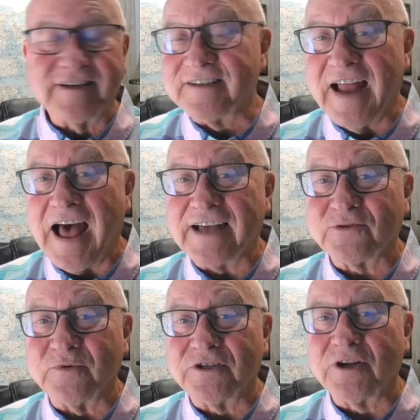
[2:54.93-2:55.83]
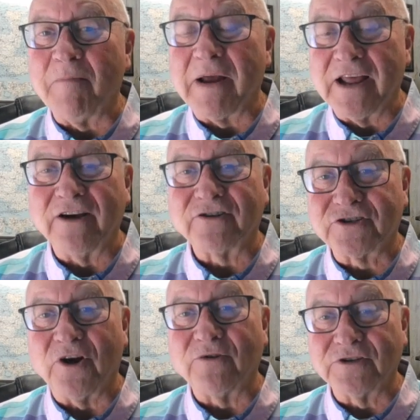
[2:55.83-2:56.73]
it's nice when somebody else
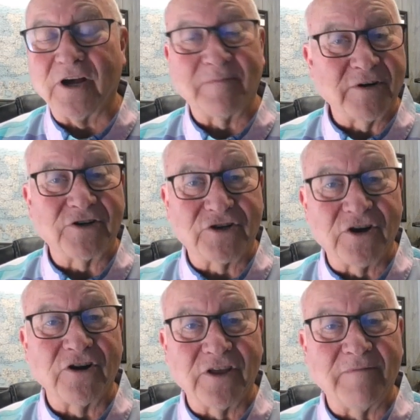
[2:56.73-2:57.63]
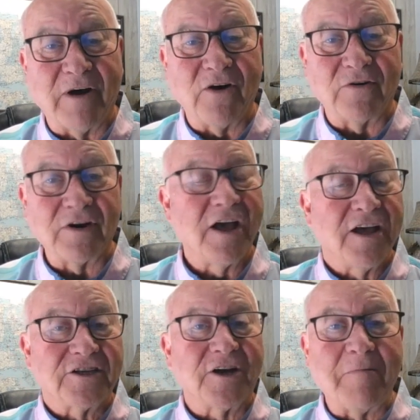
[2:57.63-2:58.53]
shows up to cheer them on.
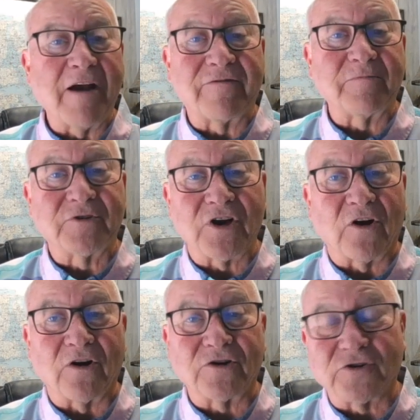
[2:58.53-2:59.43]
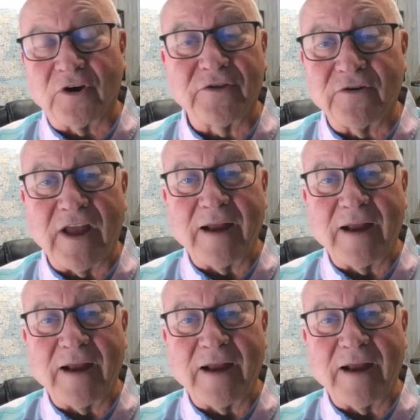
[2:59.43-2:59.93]
Somebody from church or in their